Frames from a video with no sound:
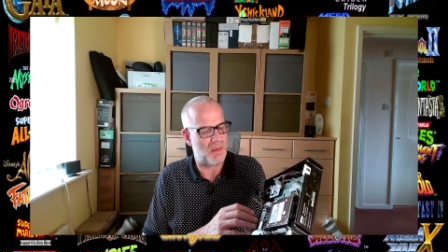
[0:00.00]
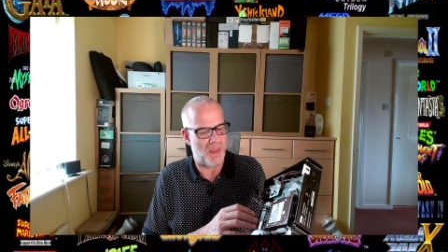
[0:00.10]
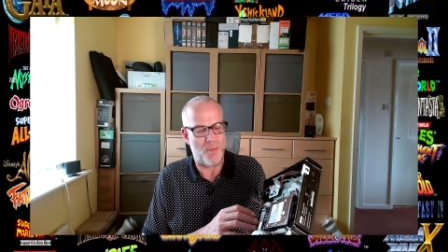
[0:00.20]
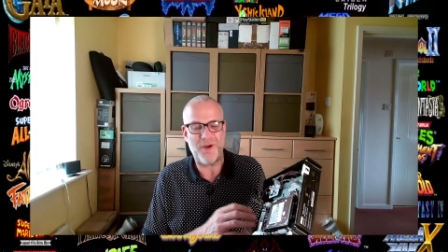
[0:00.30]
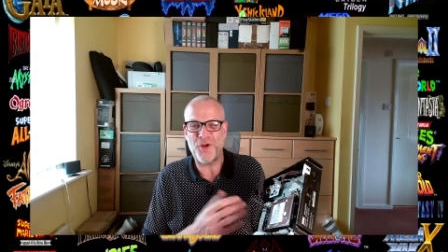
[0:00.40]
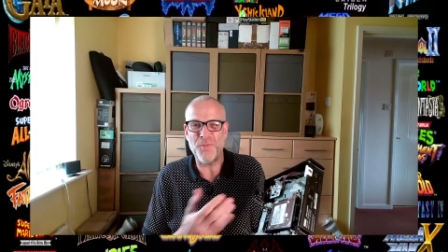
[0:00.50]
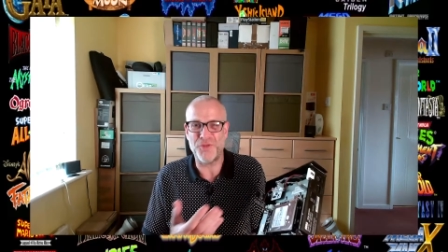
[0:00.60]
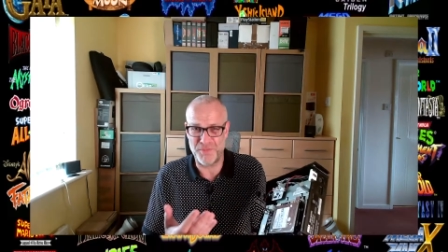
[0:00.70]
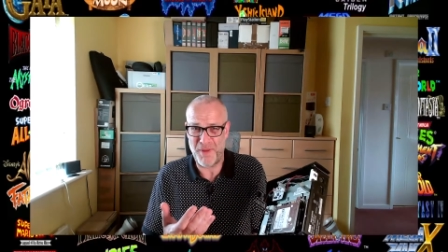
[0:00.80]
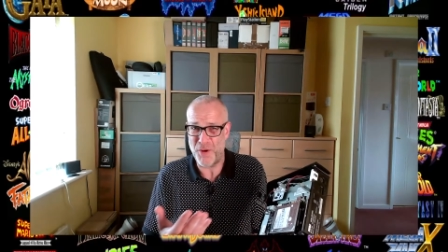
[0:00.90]
When it comes
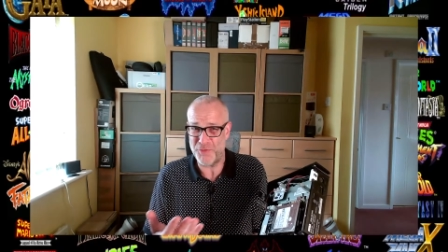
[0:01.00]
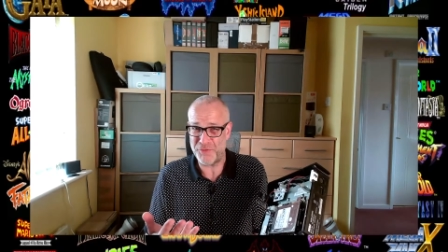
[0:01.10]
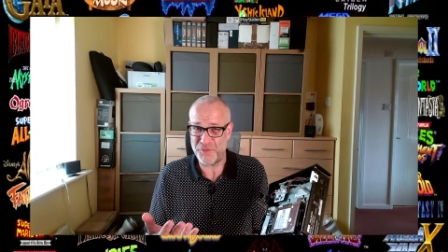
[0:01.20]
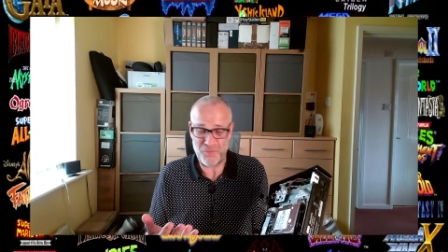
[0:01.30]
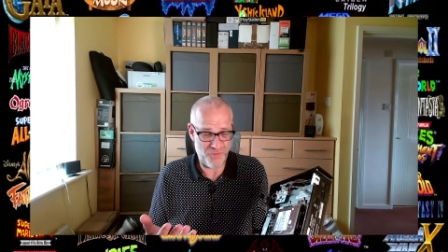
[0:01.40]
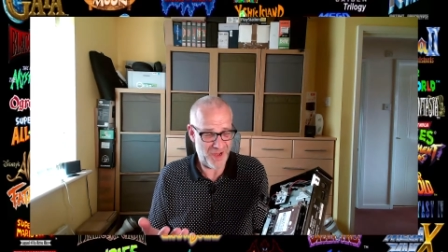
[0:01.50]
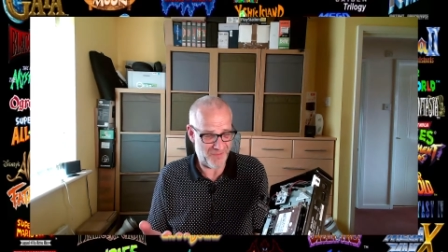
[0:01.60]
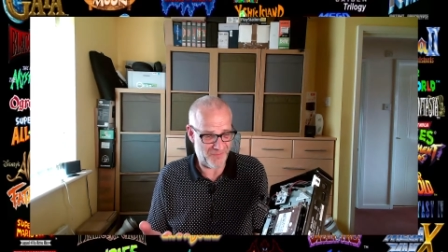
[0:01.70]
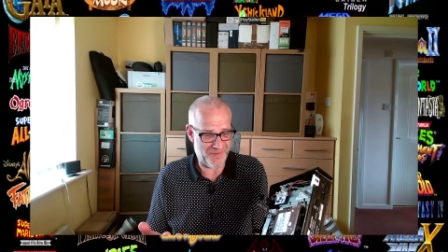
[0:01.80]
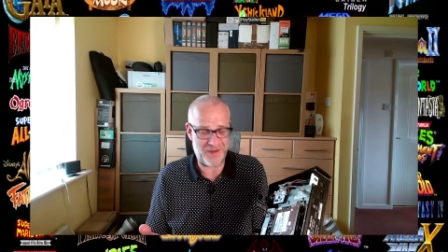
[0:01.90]
to the mode, there's not really a
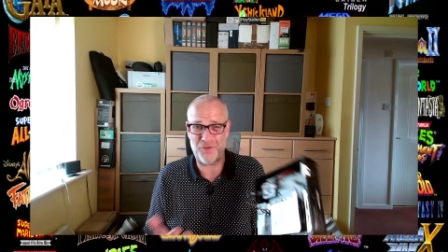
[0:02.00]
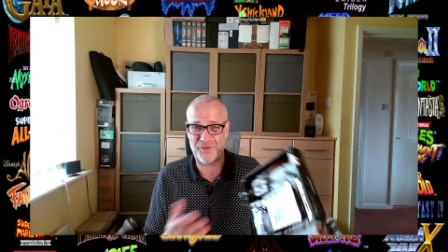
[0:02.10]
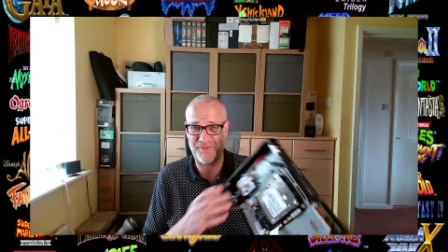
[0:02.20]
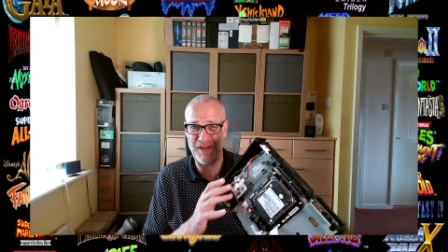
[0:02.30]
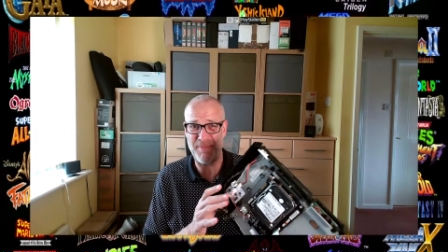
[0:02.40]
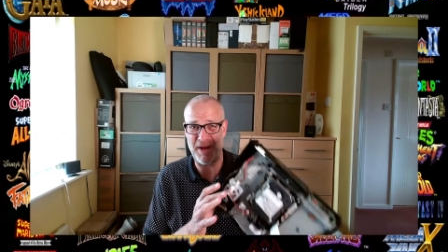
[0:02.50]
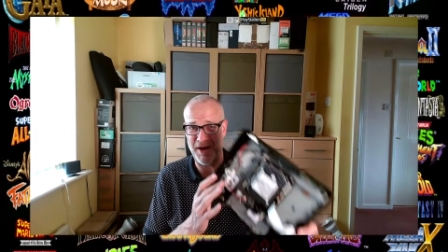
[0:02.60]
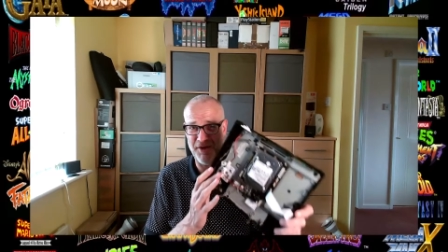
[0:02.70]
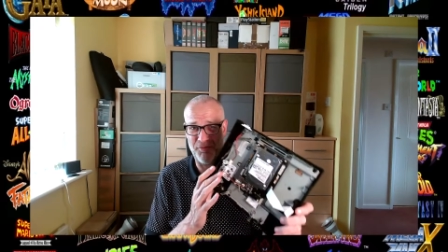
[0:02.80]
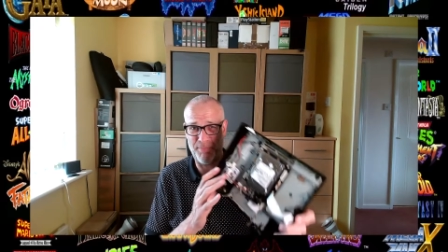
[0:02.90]
fat lot to say about
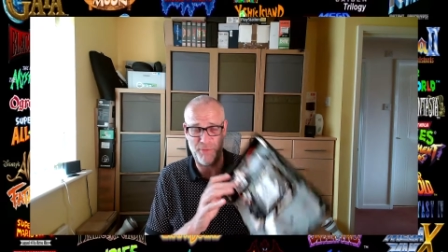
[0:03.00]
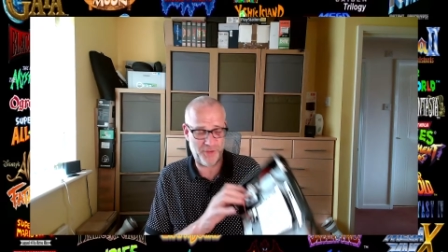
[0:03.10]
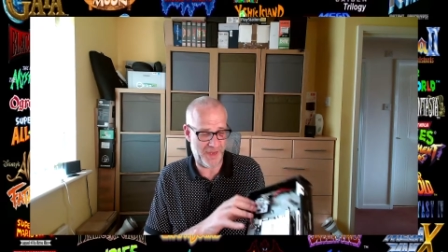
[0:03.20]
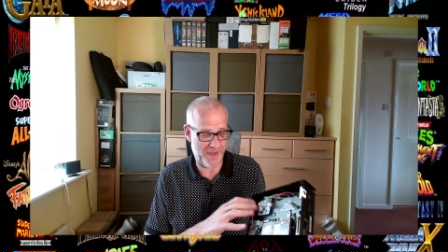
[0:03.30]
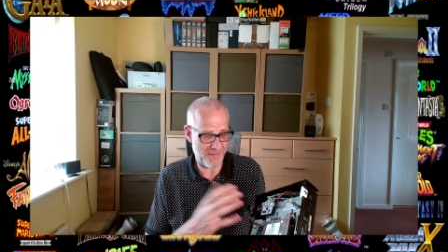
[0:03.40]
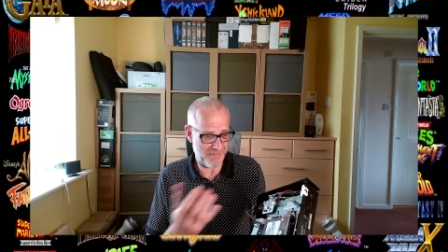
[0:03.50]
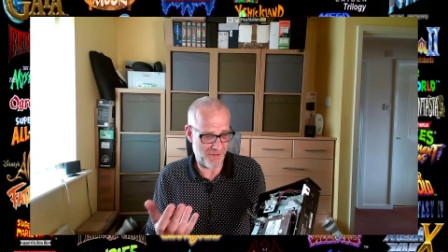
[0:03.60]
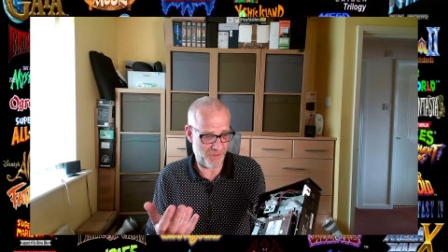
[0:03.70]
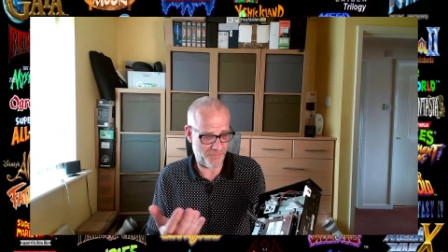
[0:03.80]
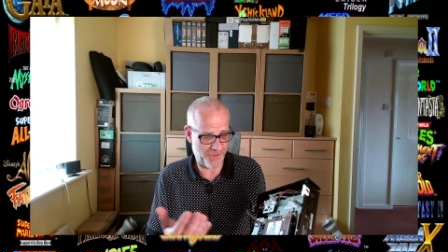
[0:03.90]
it. You just plug it in
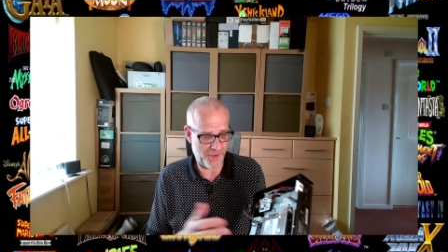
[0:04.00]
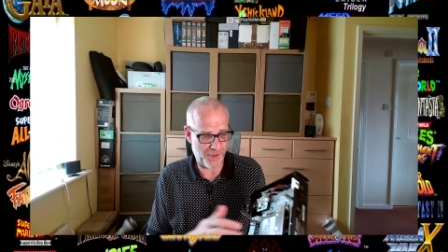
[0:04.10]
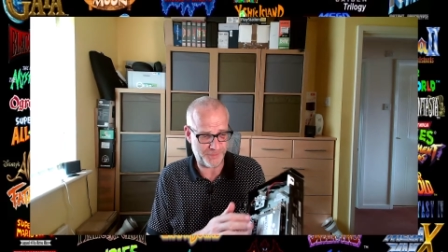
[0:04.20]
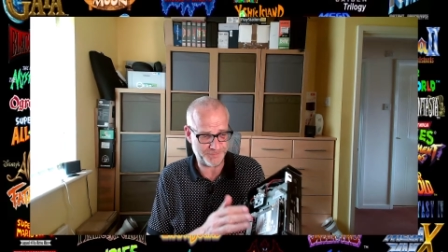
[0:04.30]
and off you go.